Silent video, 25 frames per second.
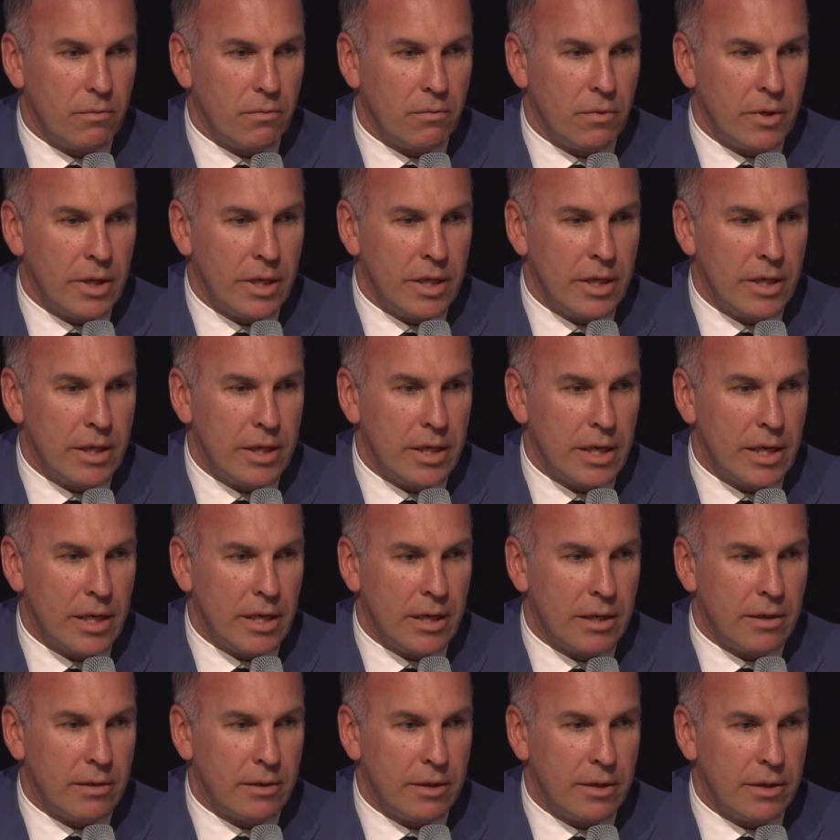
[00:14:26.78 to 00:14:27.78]
We
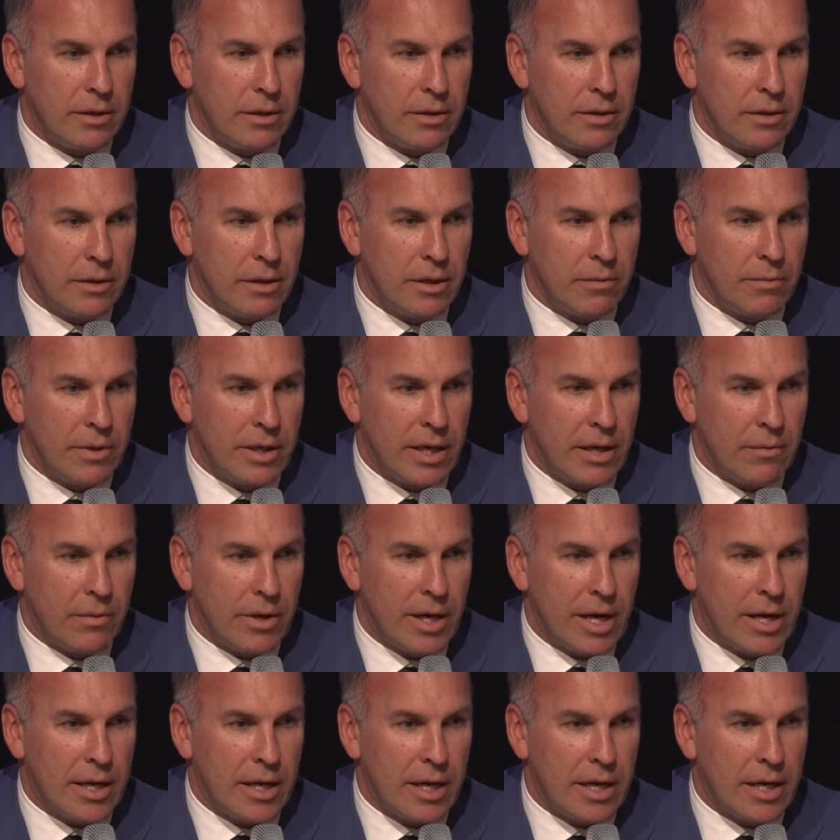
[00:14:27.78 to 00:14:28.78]
had
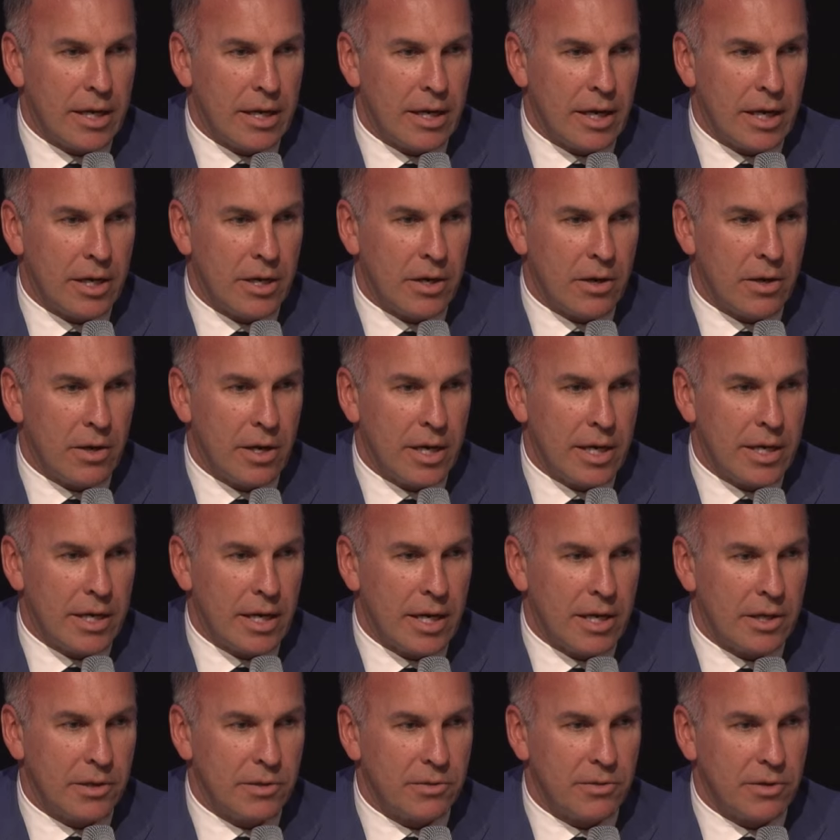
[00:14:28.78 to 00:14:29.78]
a
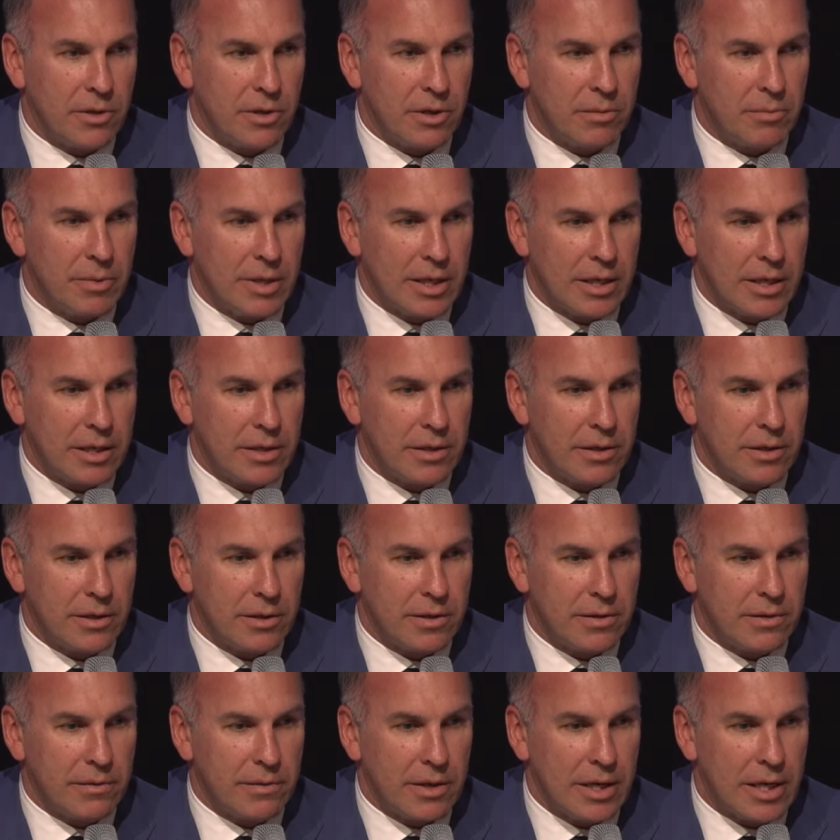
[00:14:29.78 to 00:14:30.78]
$900-odd million
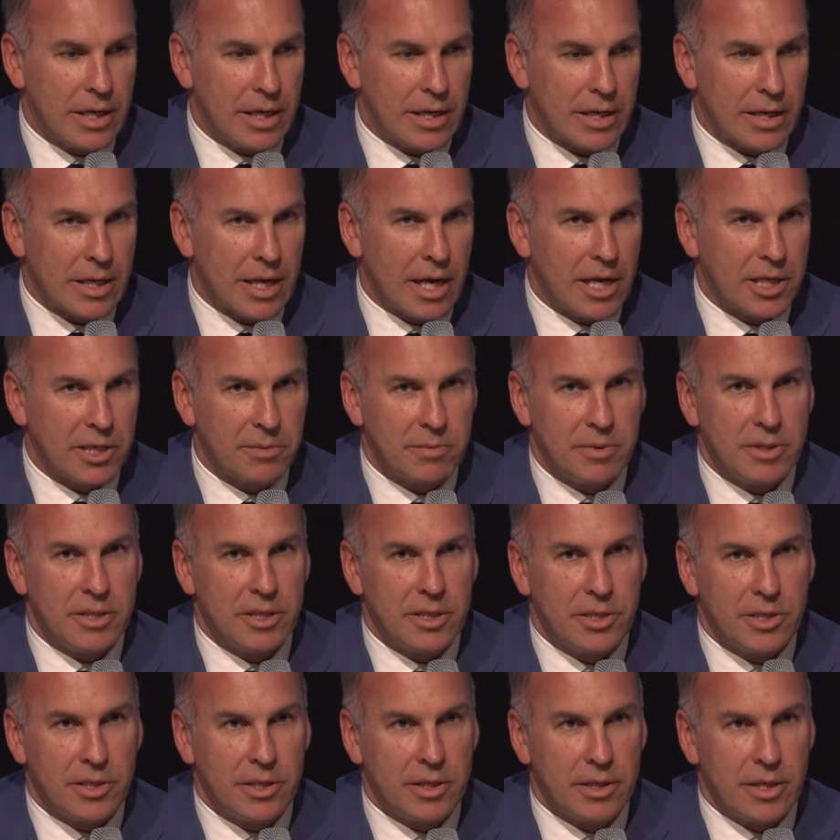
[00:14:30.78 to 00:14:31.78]
cash
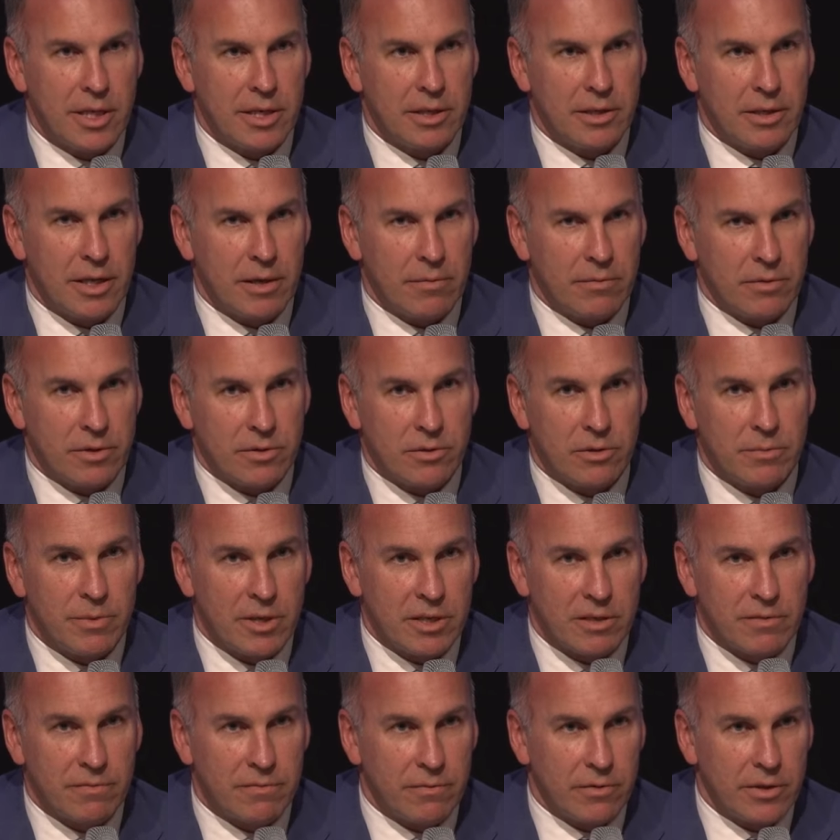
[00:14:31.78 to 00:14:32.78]
position that was
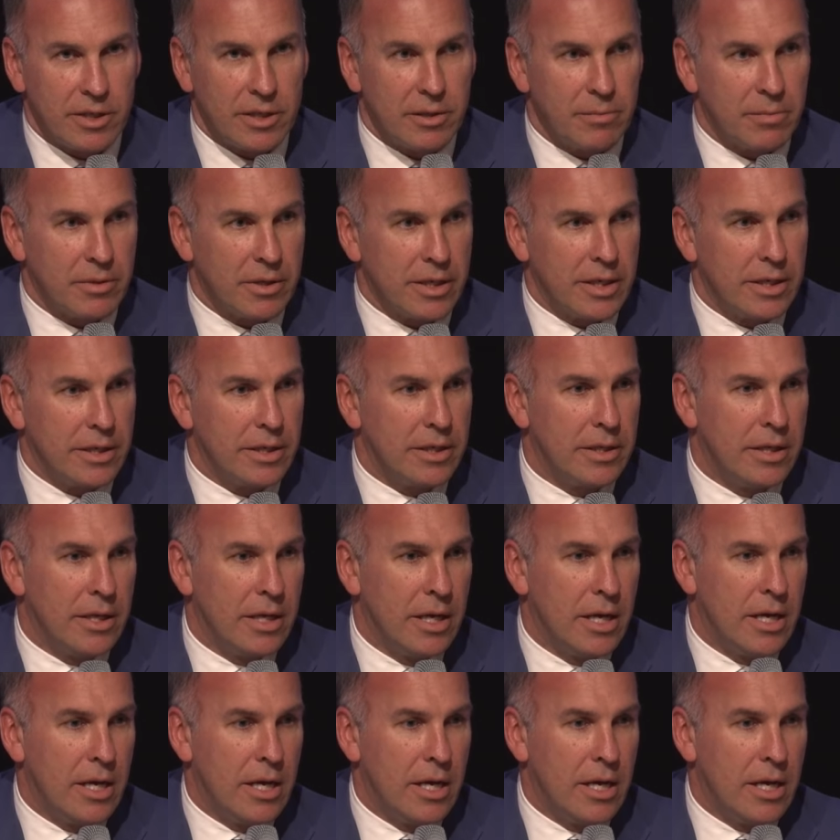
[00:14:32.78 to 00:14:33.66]
almost fully depleted,